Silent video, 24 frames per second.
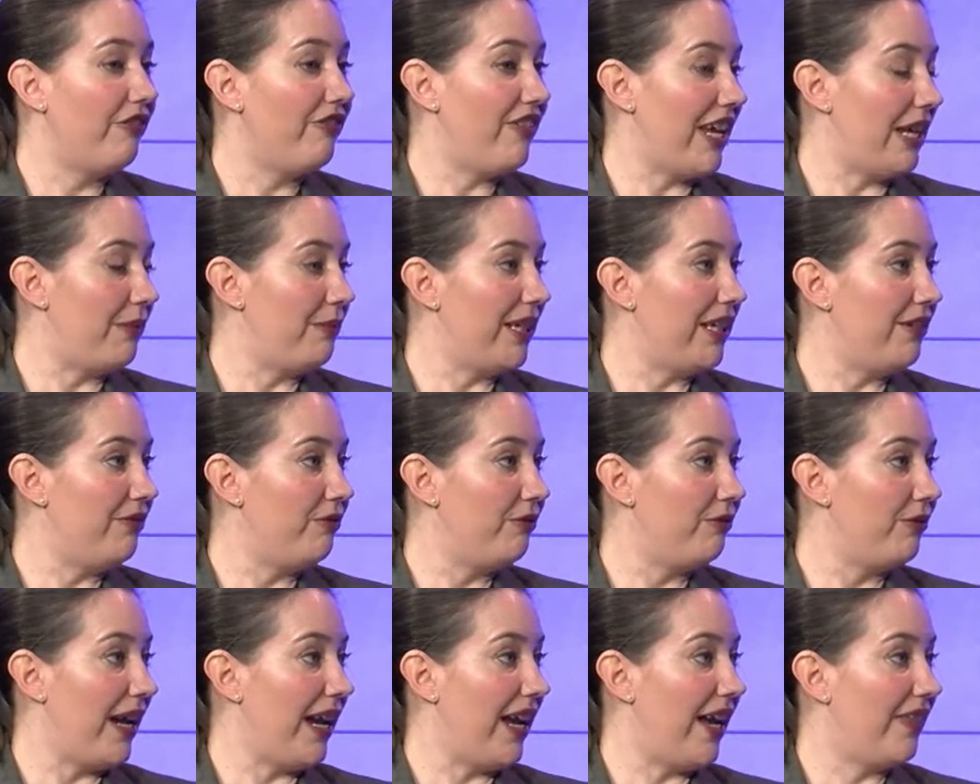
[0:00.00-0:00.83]
family
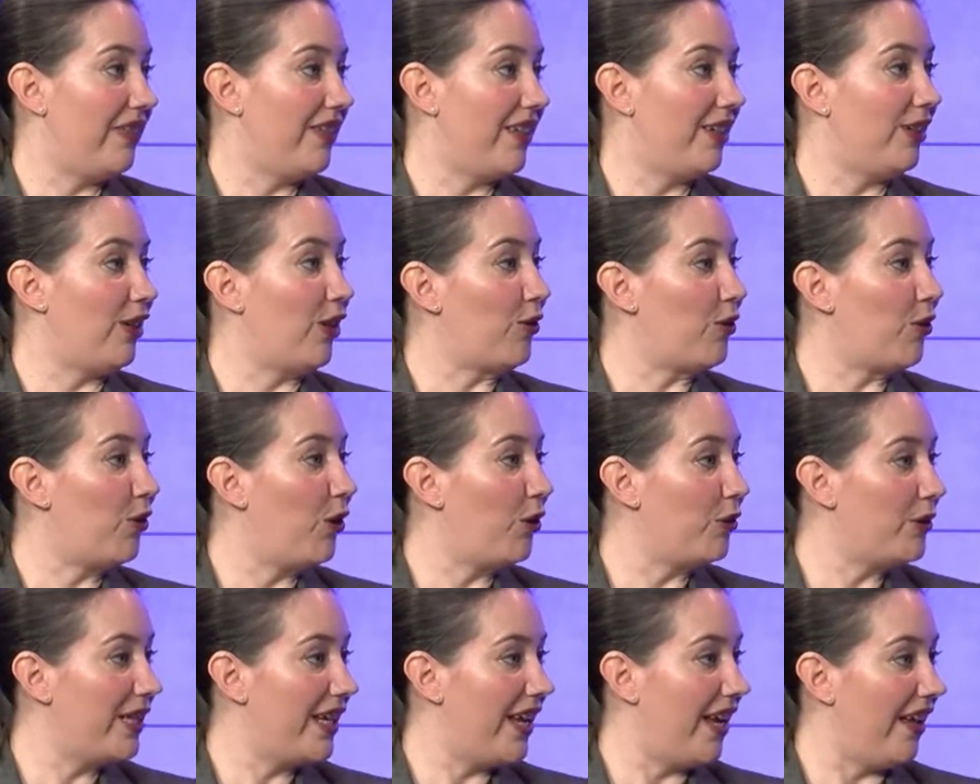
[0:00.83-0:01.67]
ran the local
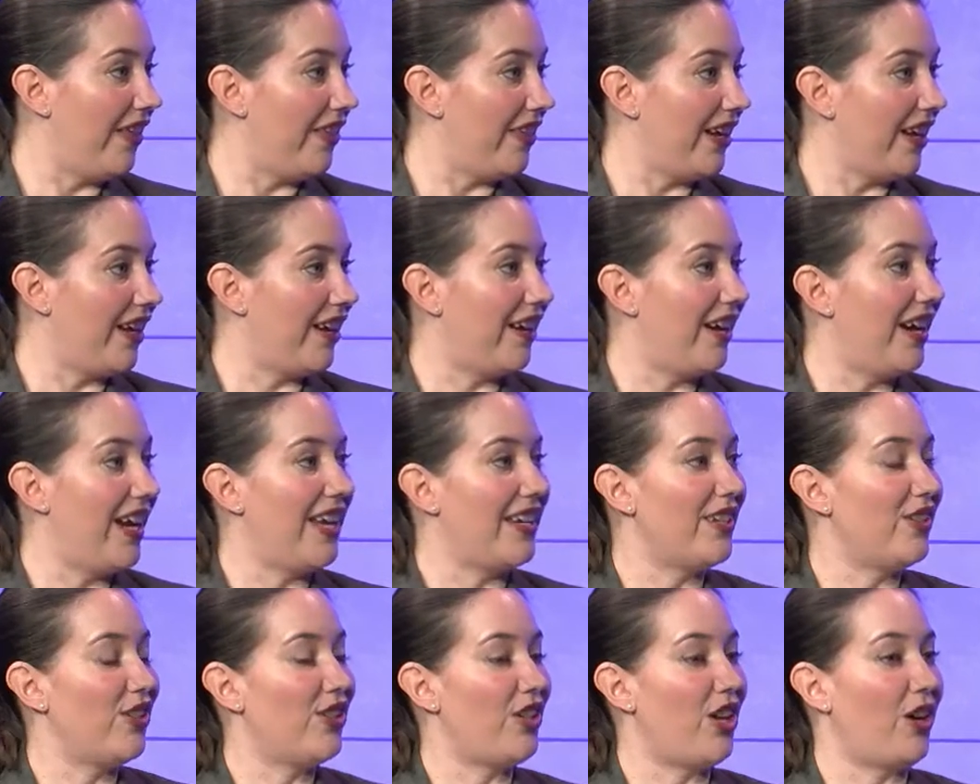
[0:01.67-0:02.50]
hotel there,
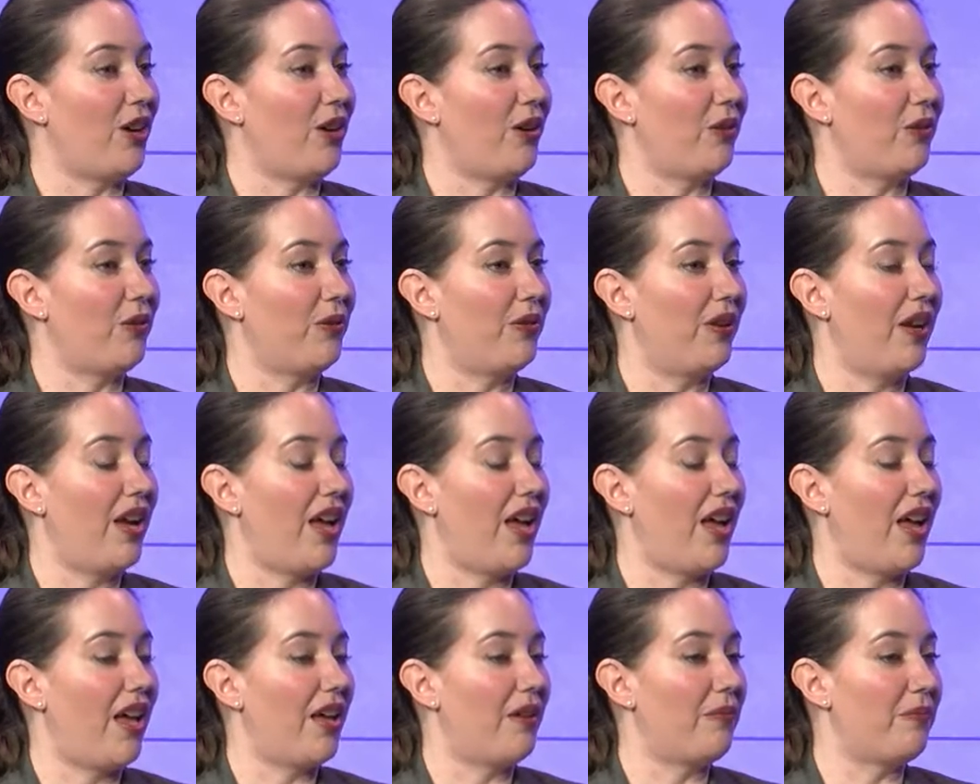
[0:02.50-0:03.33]
and so
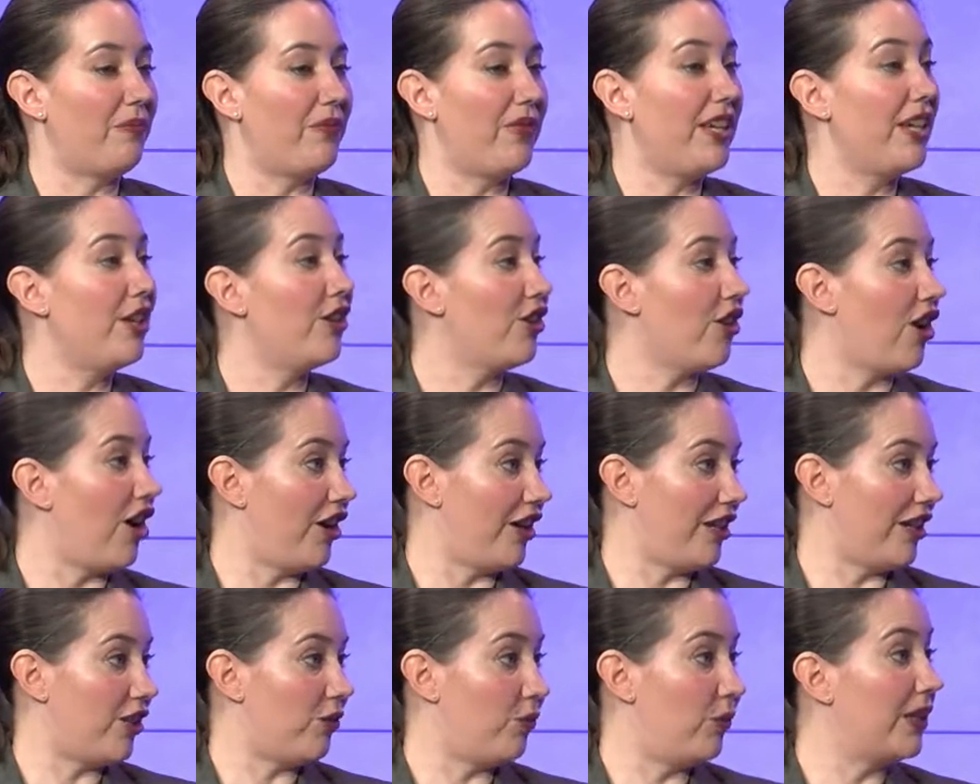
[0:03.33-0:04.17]
theater
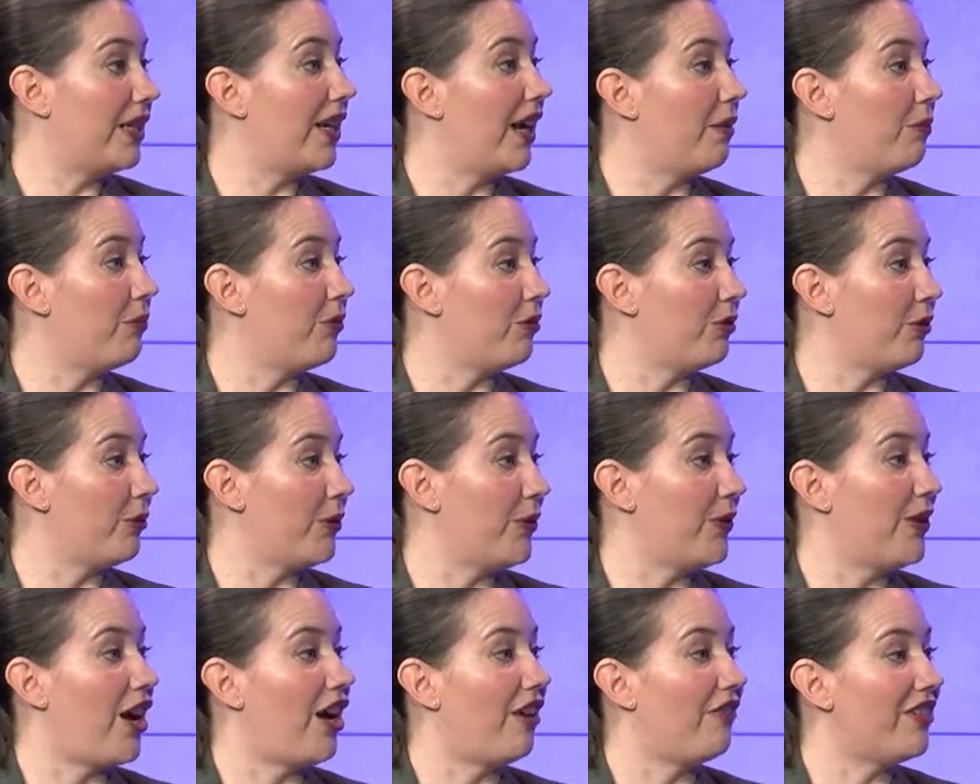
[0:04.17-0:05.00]
artists would come through and
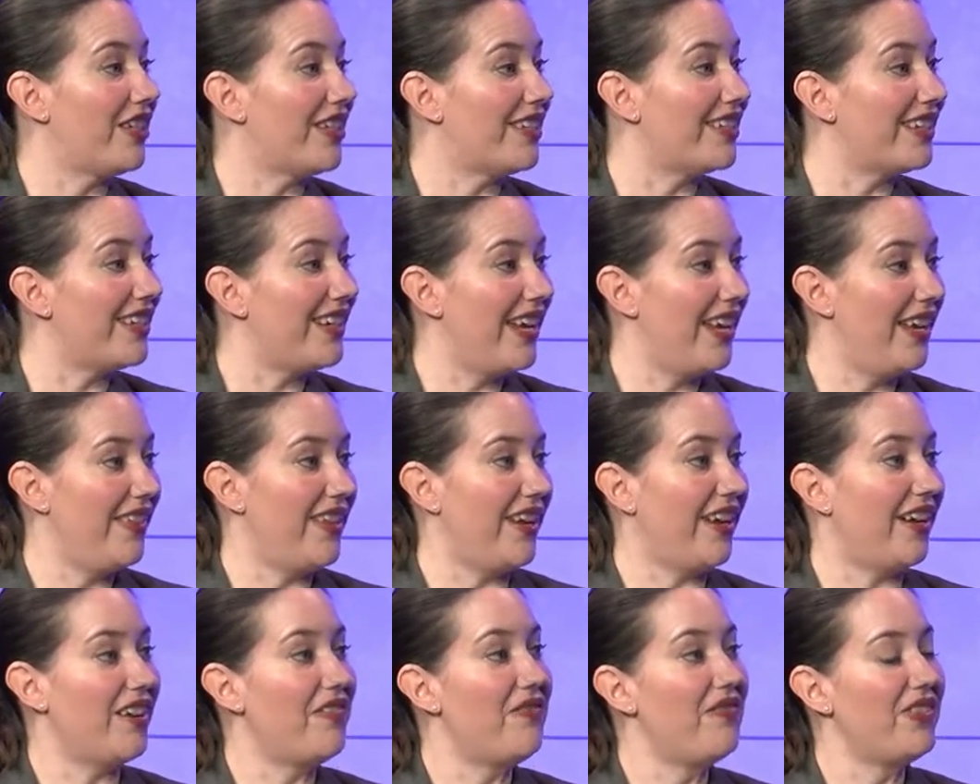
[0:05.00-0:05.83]
would often stay
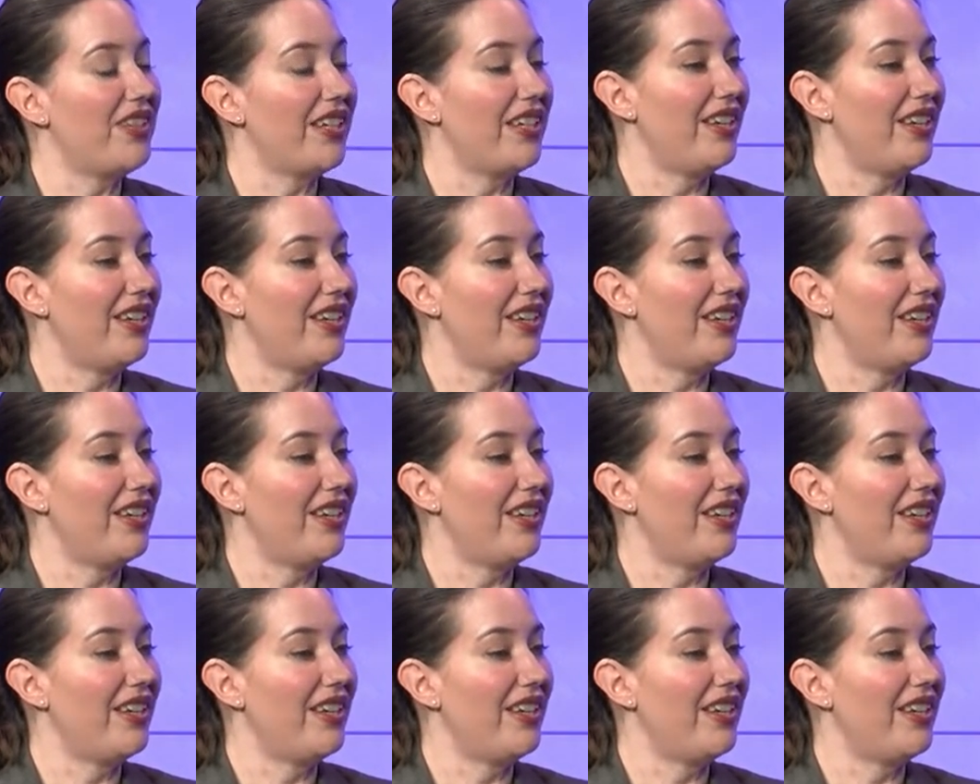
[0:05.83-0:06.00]
there.